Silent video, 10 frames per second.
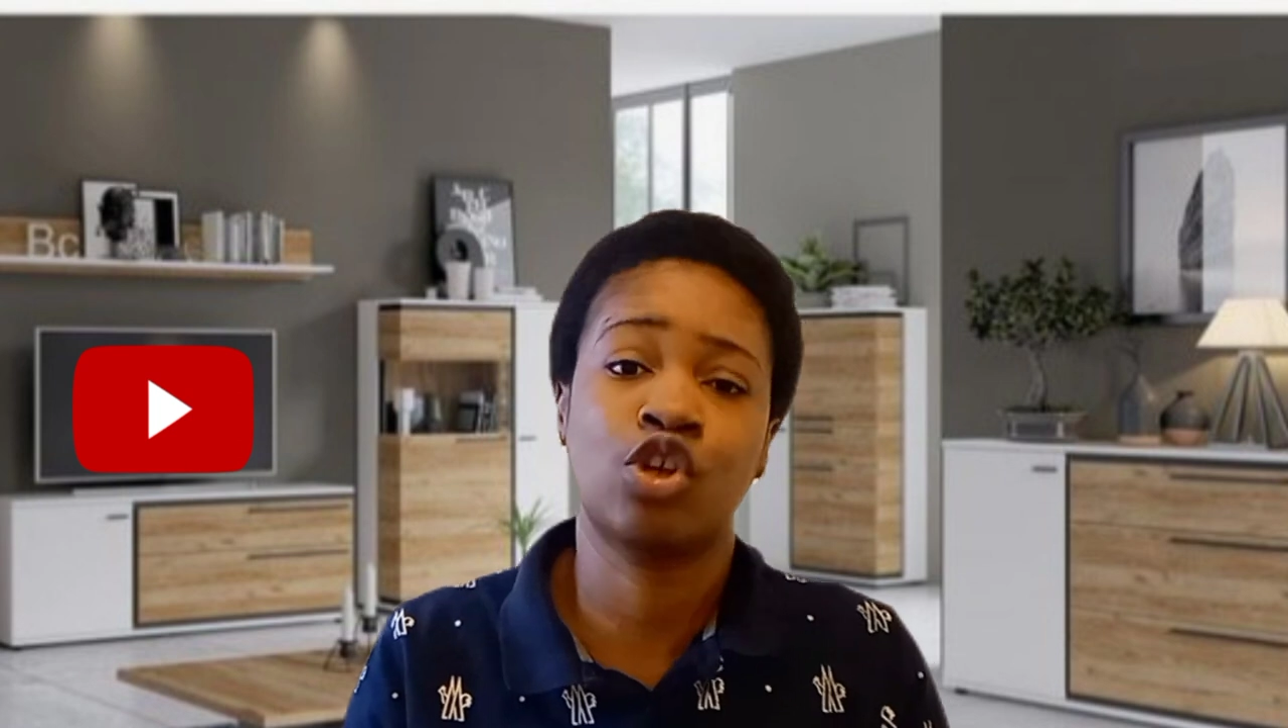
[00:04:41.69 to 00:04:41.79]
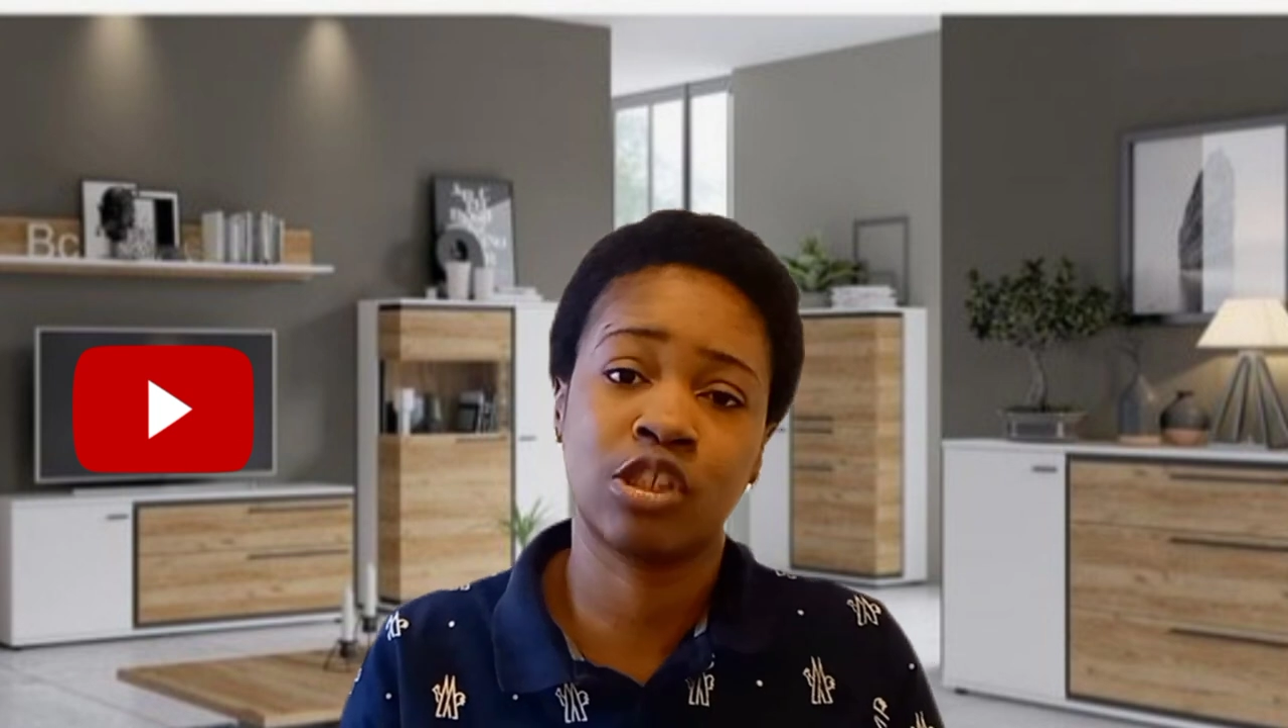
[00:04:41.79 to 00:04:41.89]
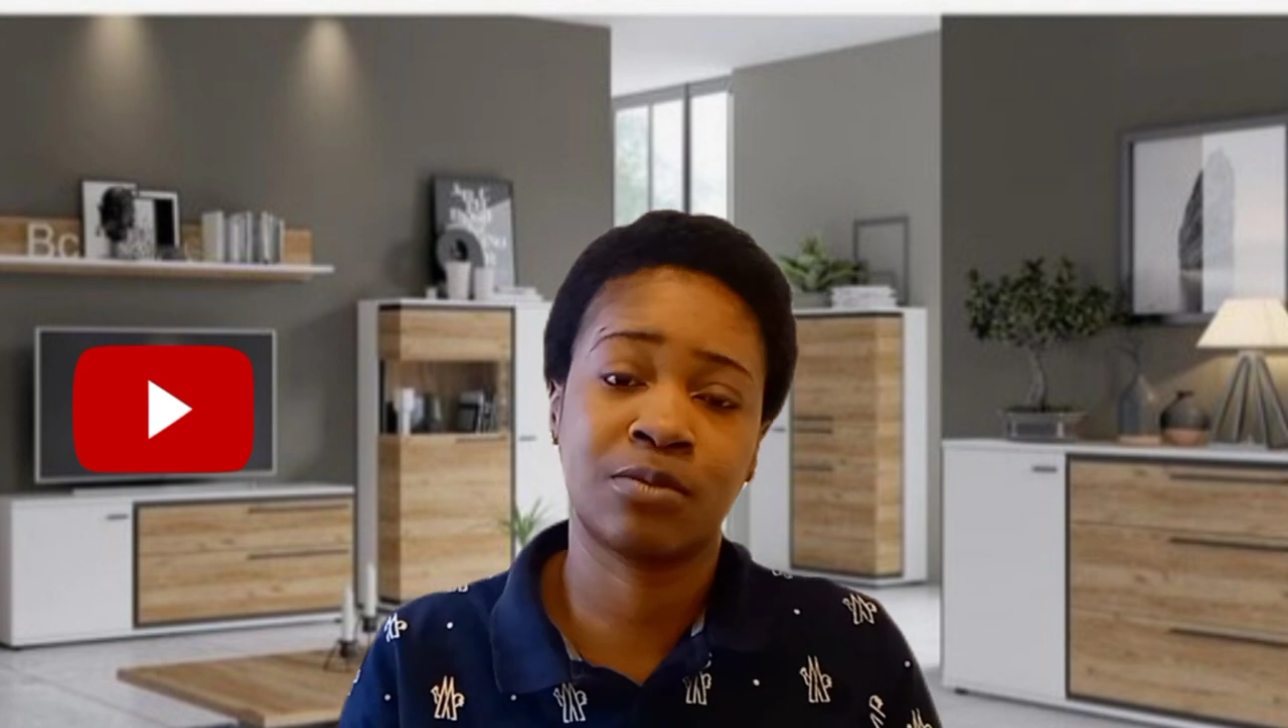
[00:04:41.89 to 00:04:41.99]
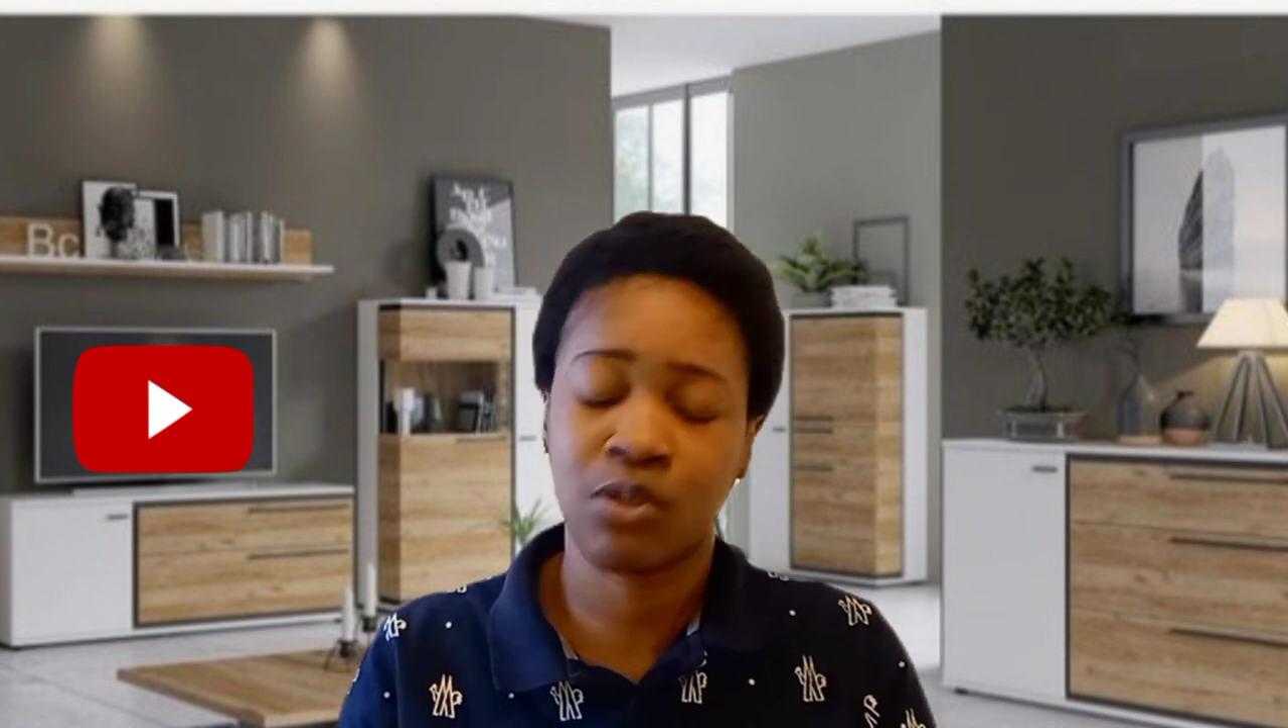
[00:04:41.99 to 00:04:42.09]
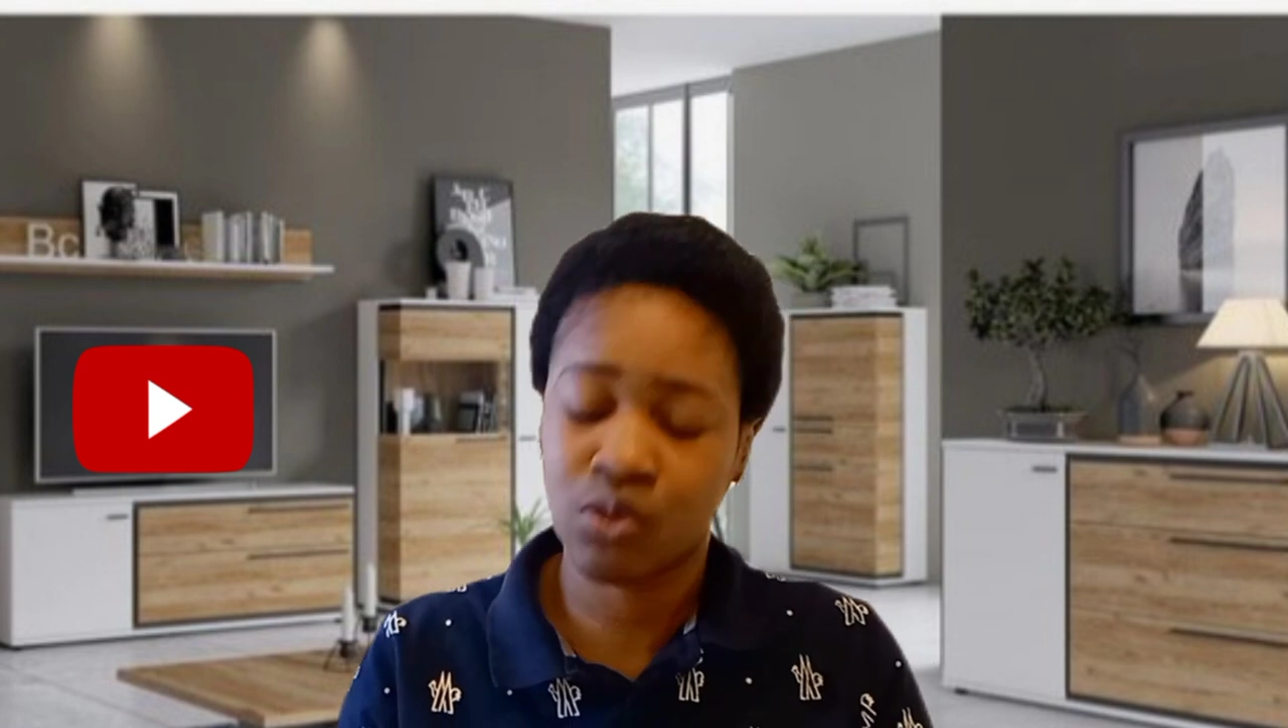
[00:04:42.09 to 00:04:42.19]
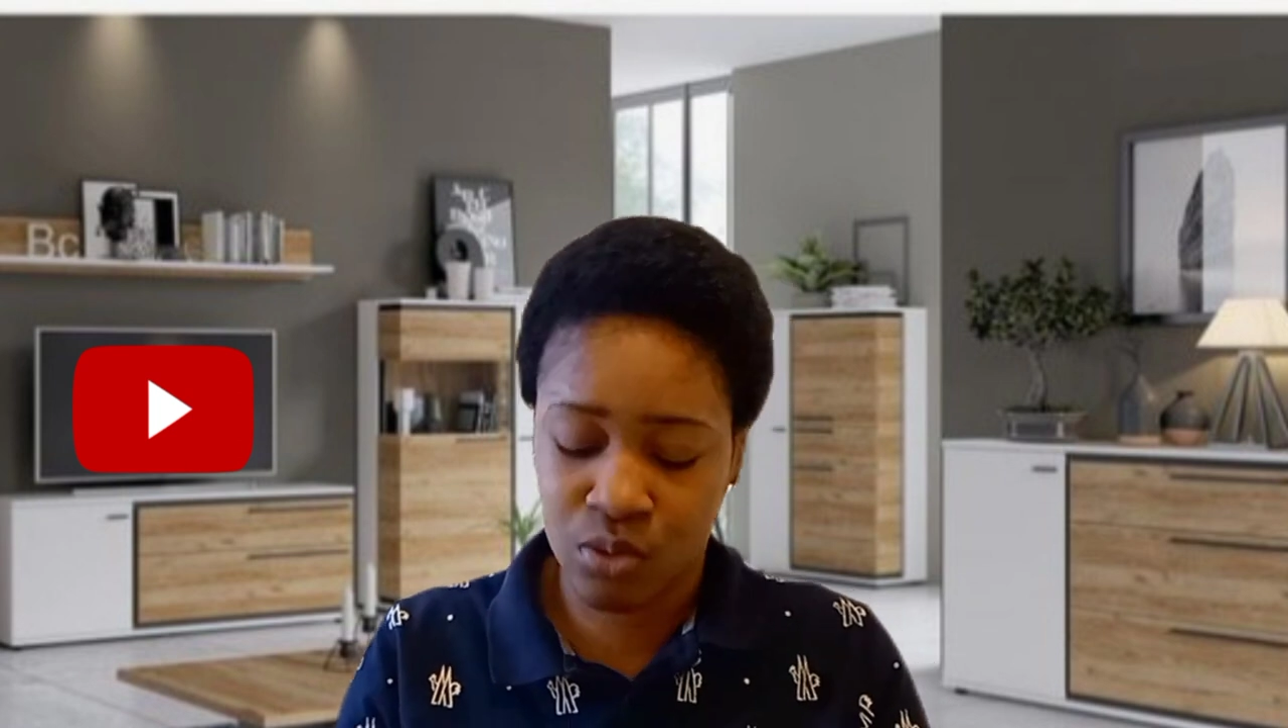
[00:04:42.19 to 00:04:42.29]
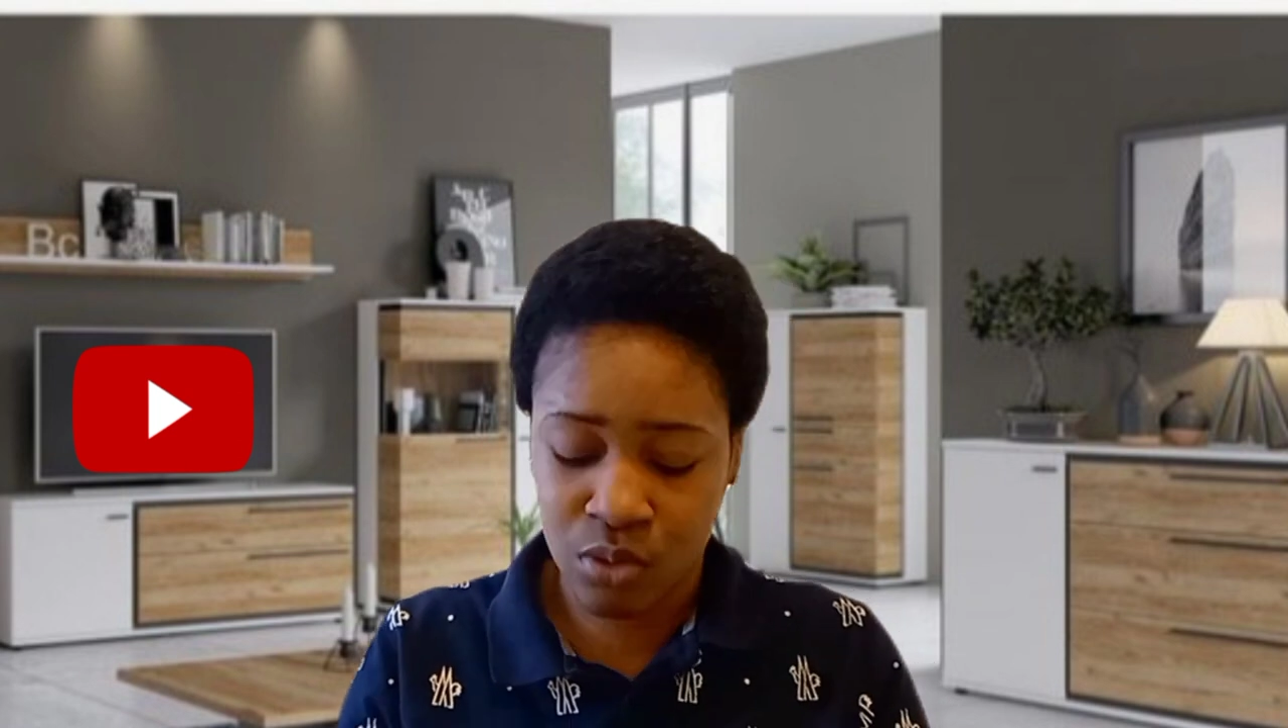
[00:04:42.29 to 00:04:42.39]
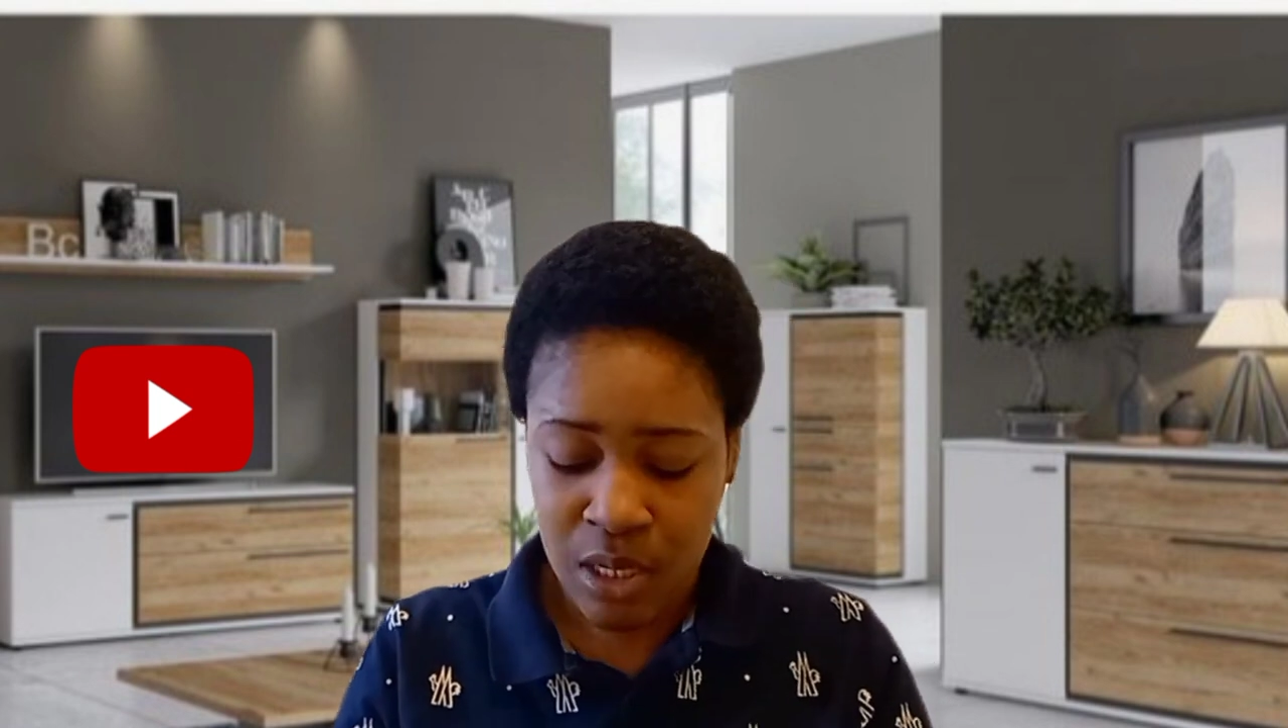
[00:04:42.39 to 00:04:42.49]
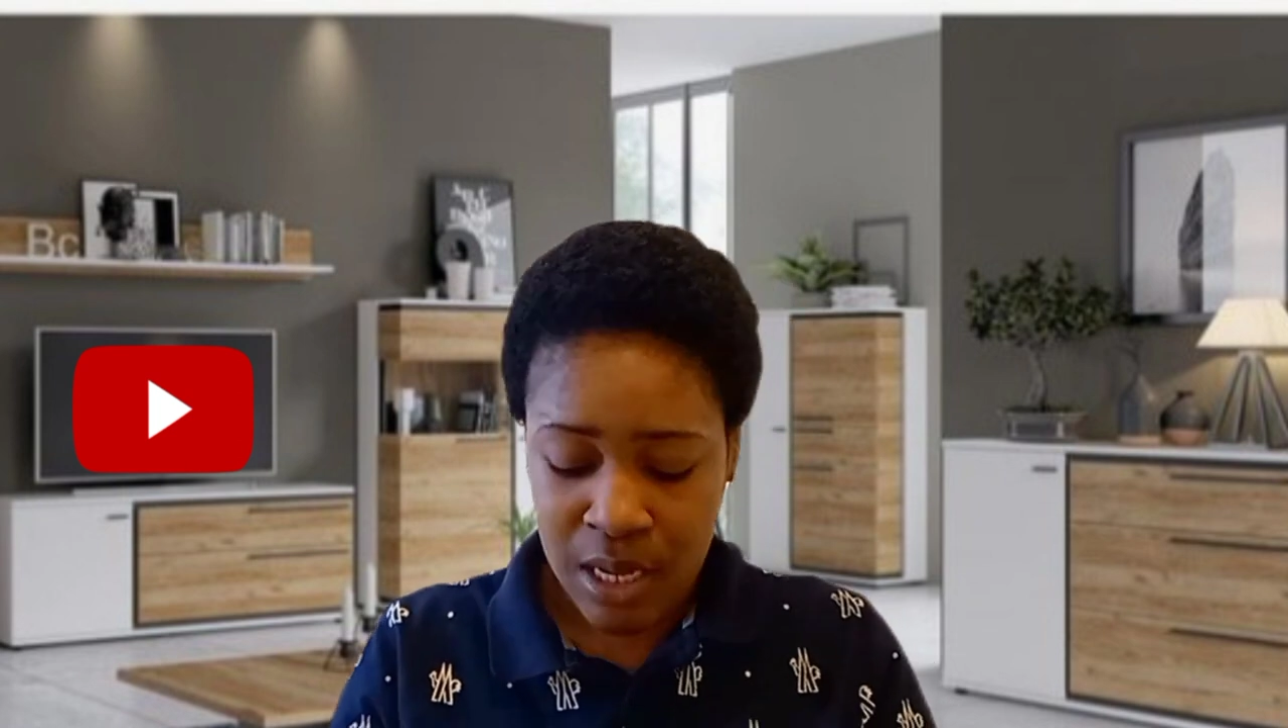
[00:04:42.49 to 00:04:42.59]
hospital,